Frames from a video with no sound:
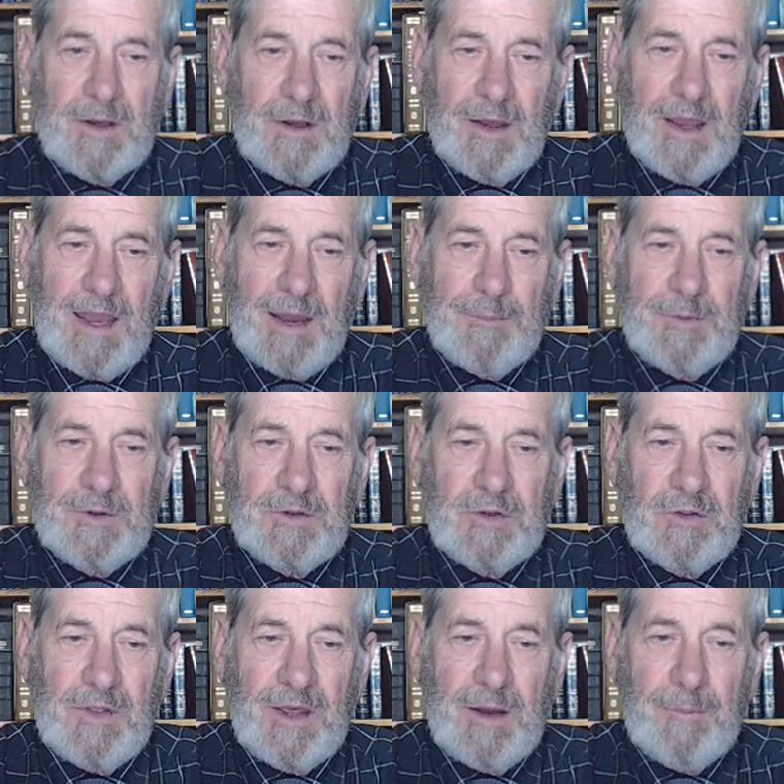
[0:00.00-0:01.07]
happen to
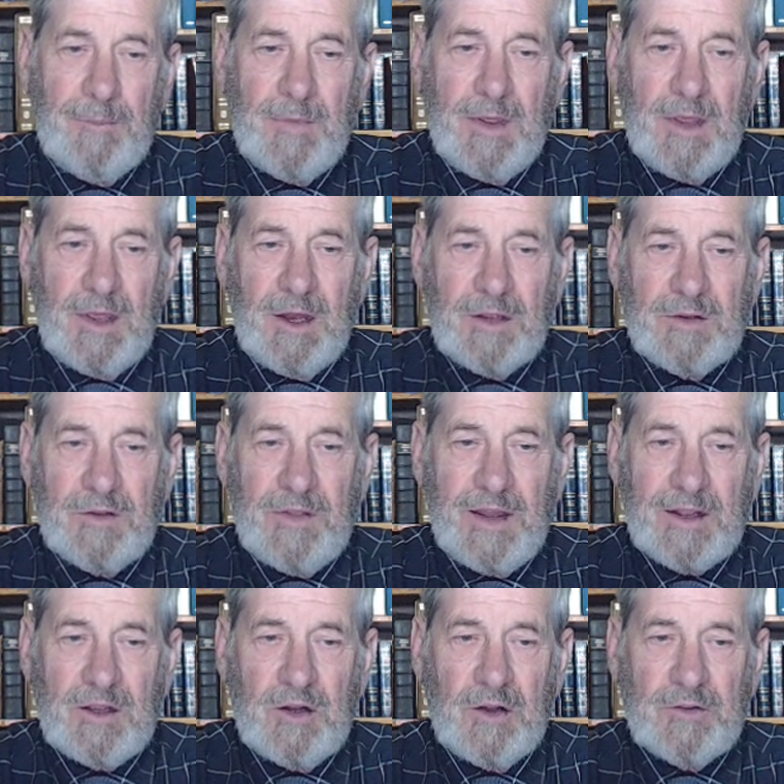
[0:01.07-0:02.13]
them, to
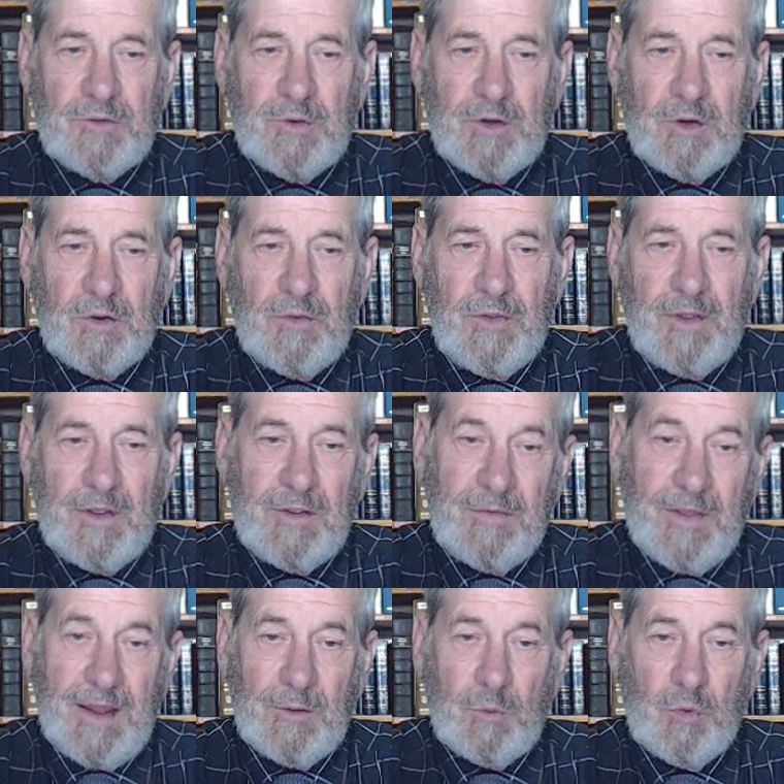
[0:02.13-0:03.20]
that country or
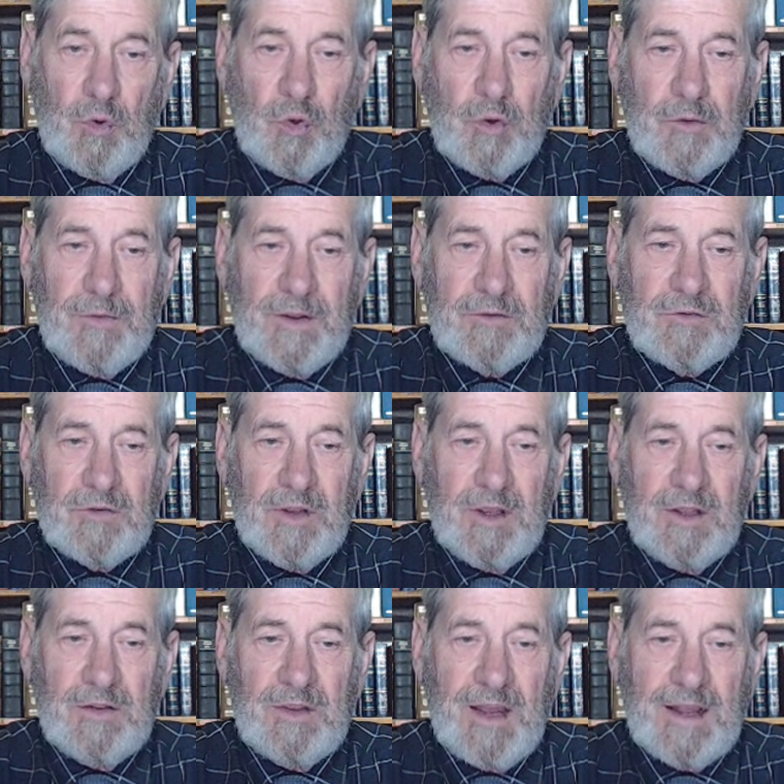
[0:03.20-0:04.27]
that ruler that's
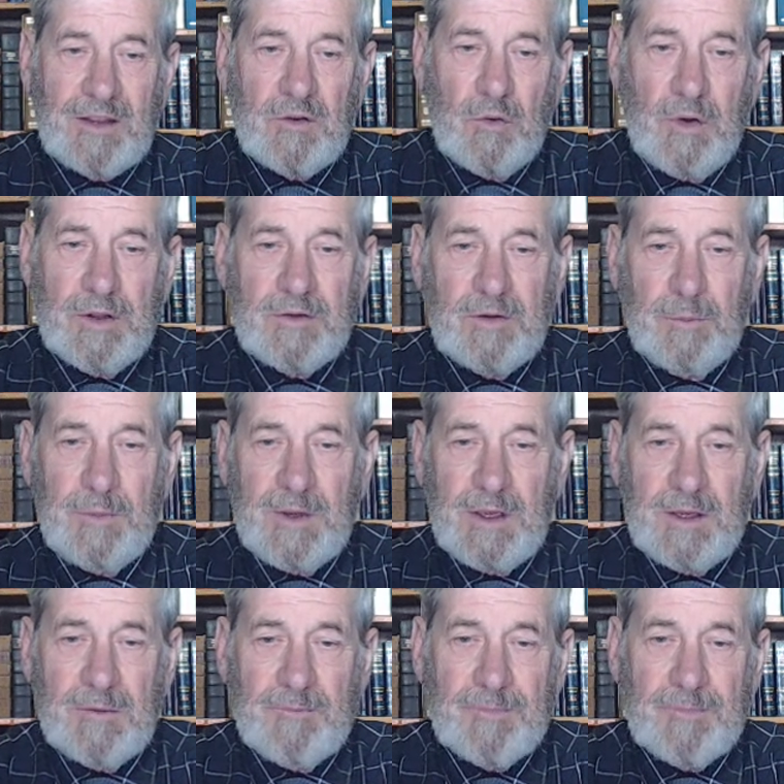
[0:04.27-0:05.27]
not going to be